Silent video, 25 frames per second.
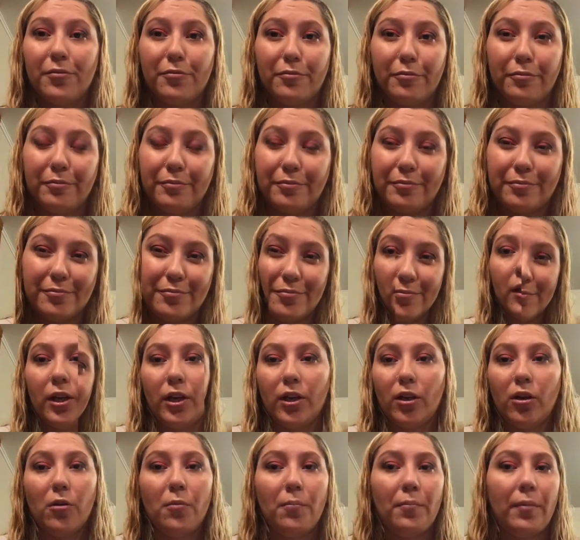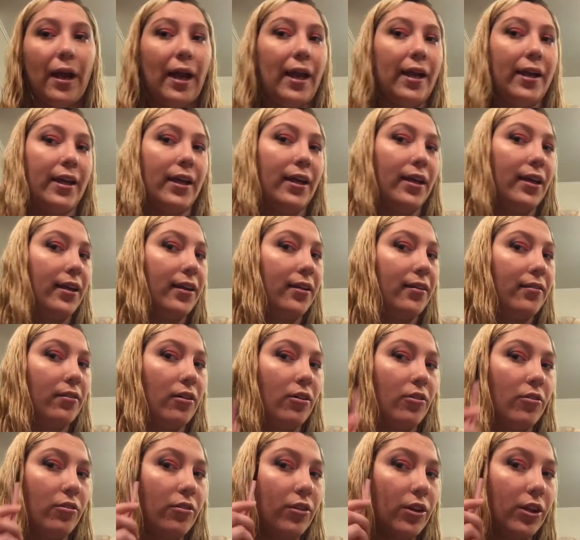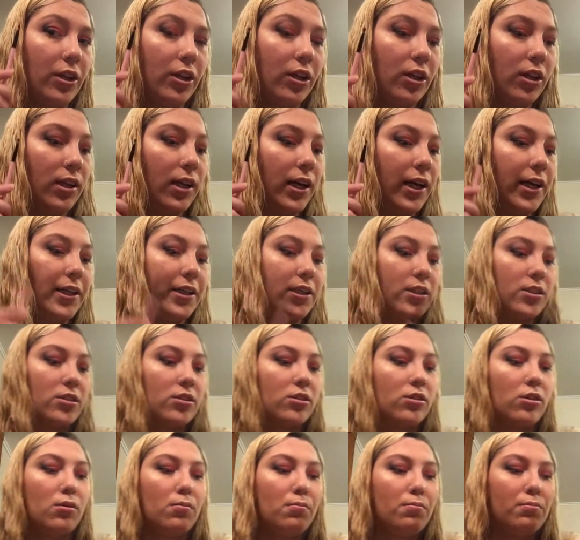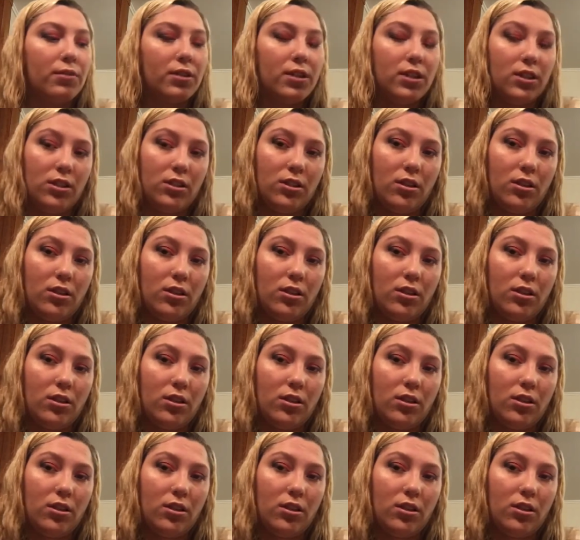So I'm going to go back in over the Kaleidoscope with this